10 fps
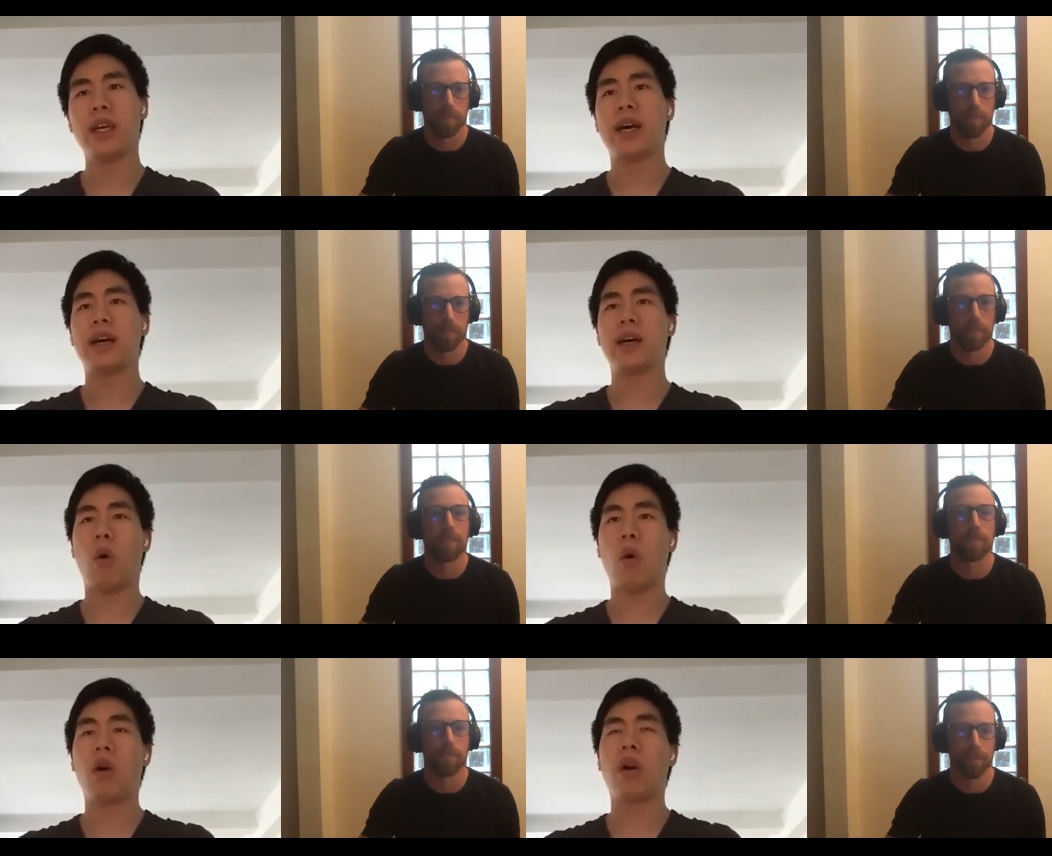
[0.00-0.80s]
Speaker 1: uh,
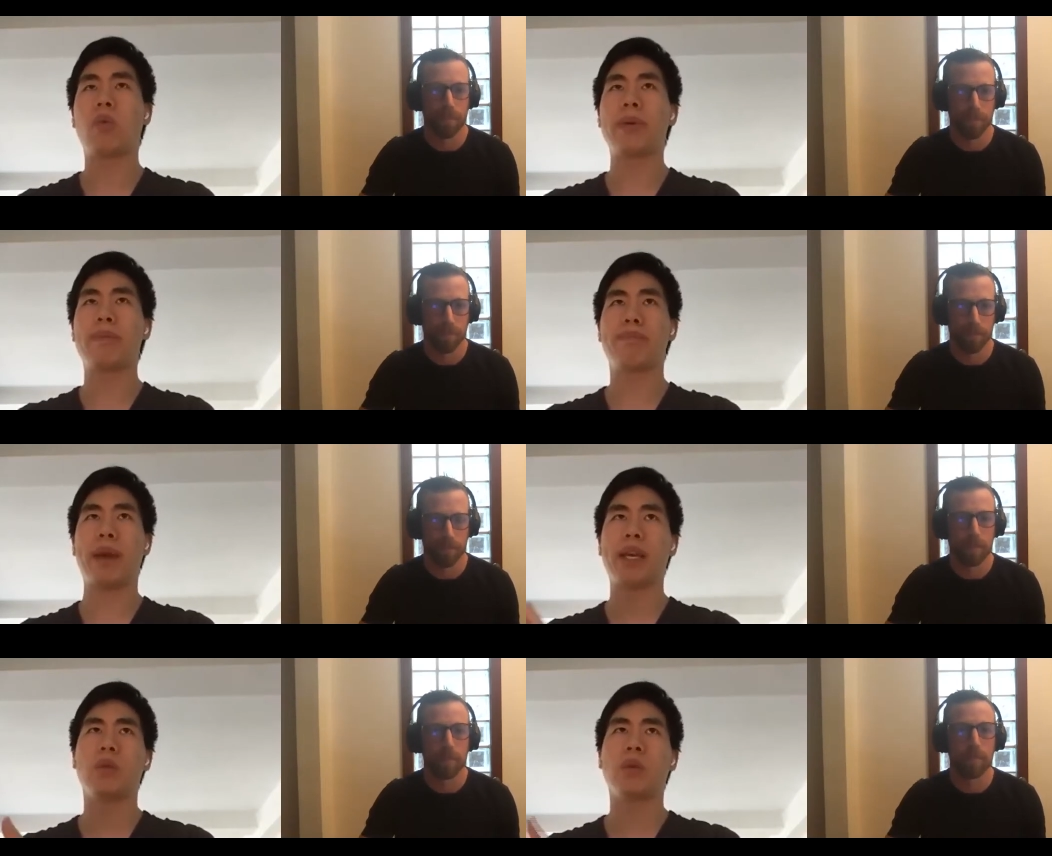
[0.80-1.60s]
or we
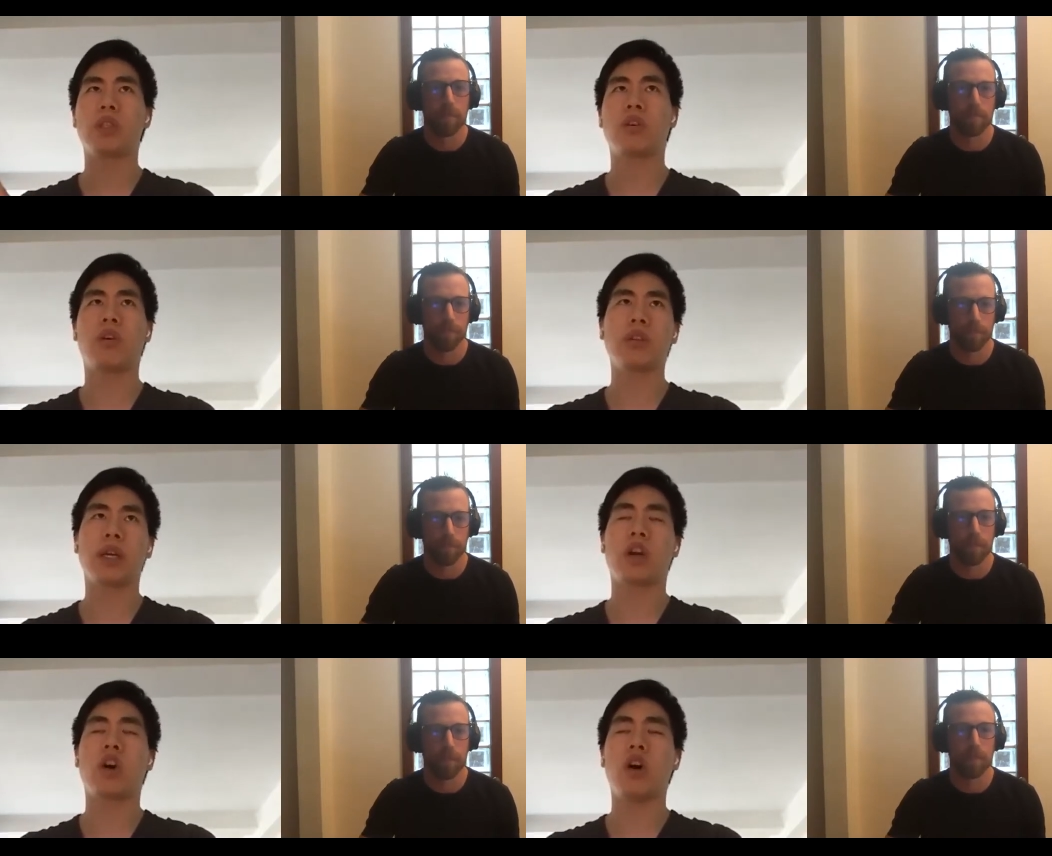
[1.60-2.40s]
bake in what's called
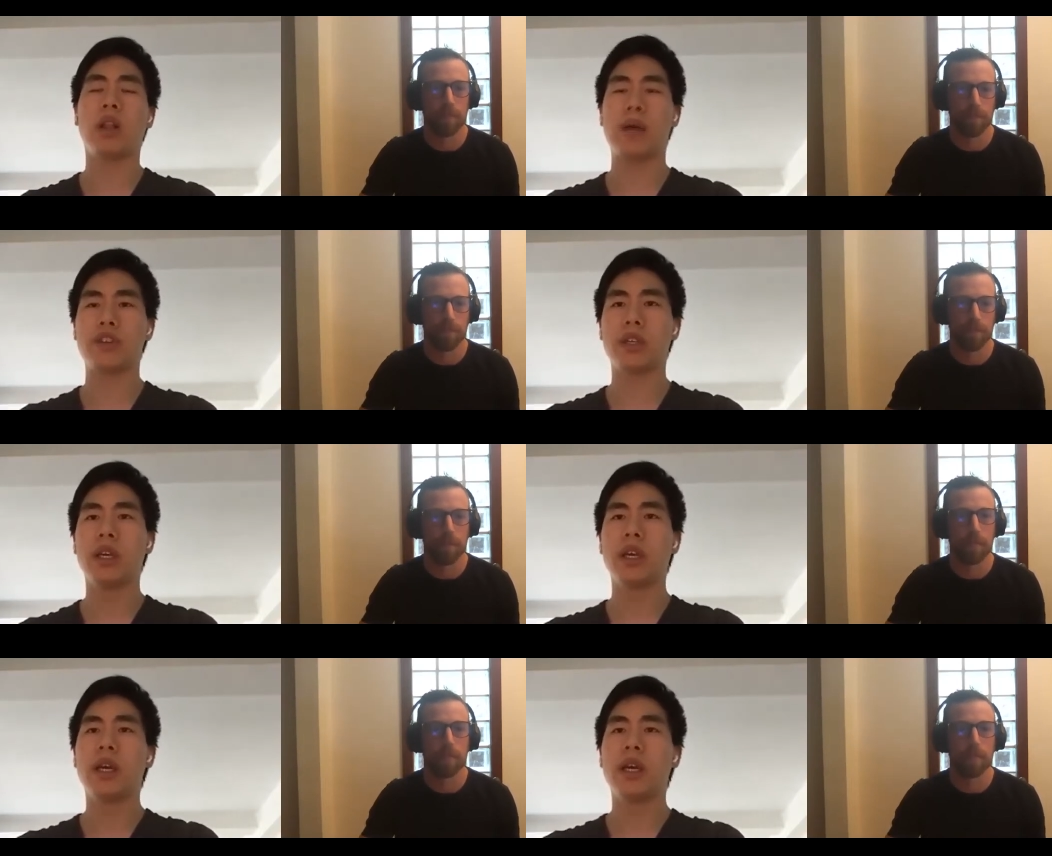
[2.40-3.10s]
like a call option,